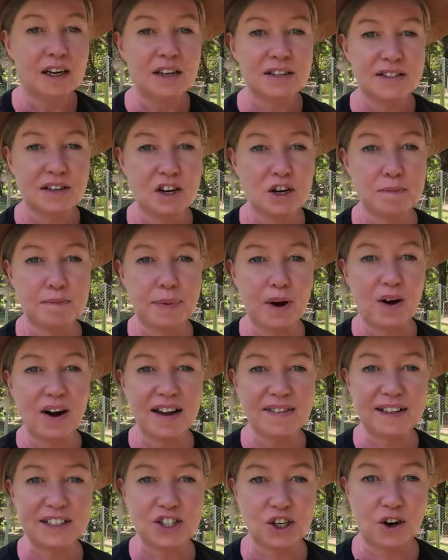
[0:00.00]
So to
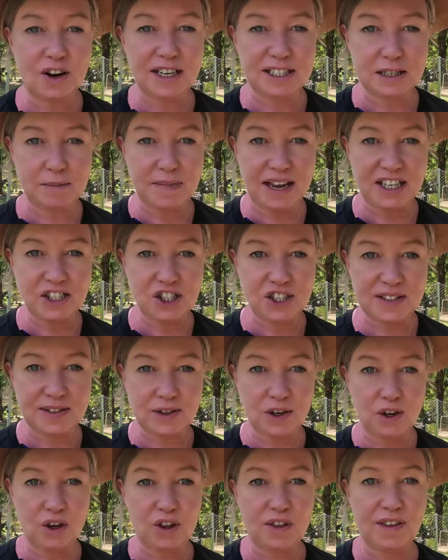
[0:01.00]
buy the
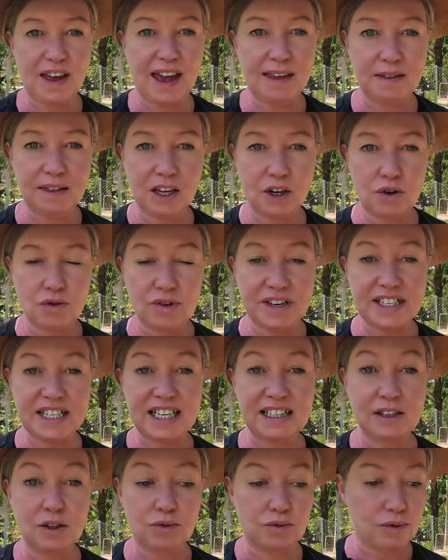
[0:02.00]
diatomaceous earth and the grit
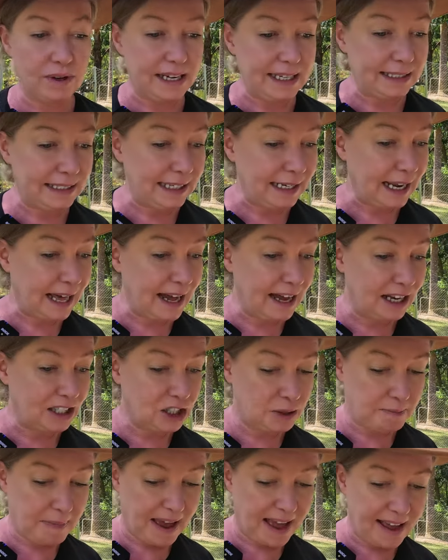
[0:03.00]
in the really
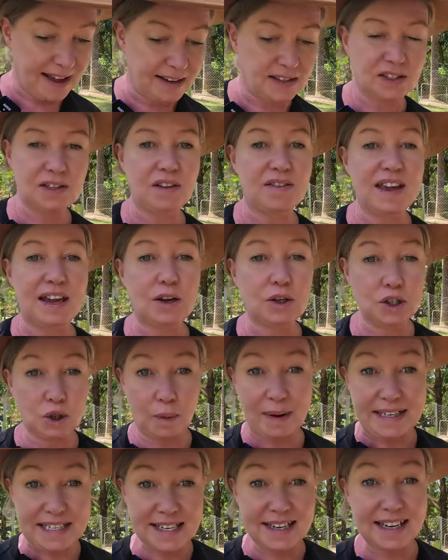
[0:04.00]
large bags, so they're
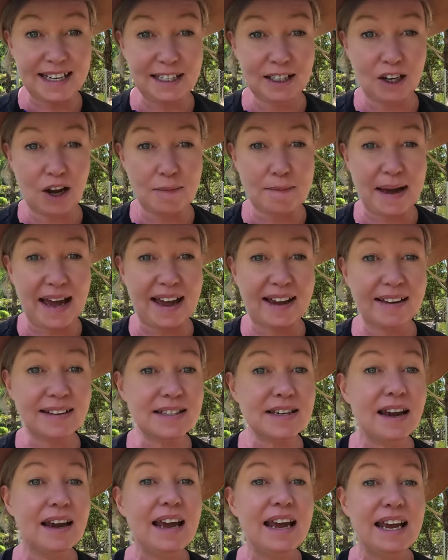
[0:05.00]
20 kilo
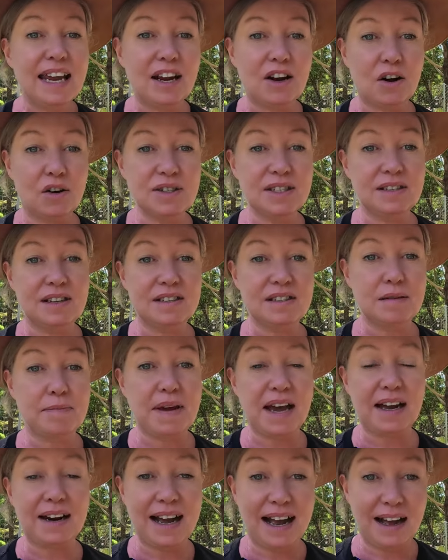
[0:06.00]
bags, it costs us about